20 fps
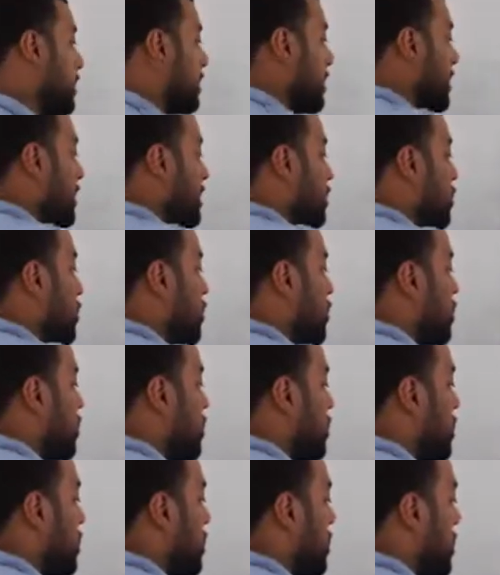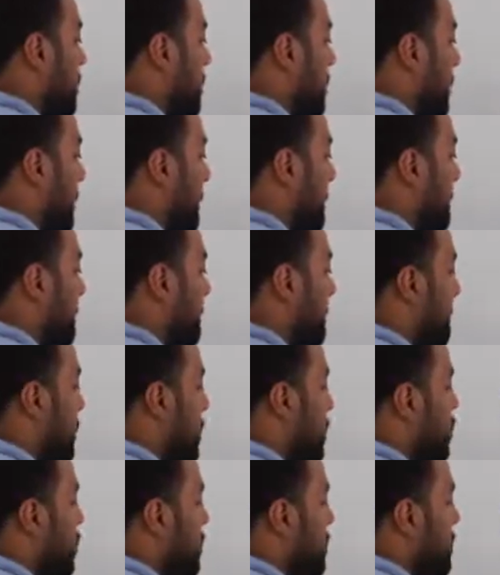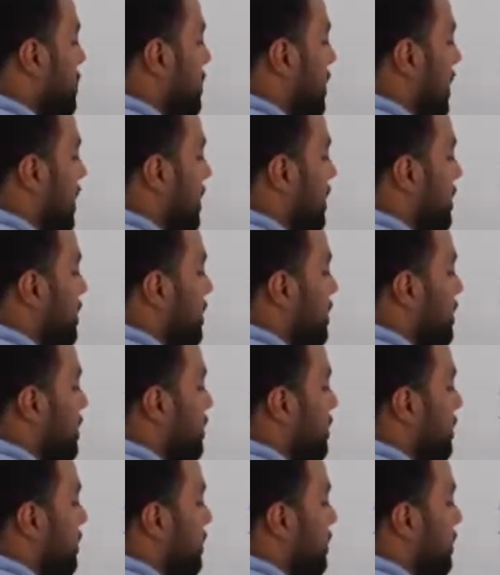is called bauxite.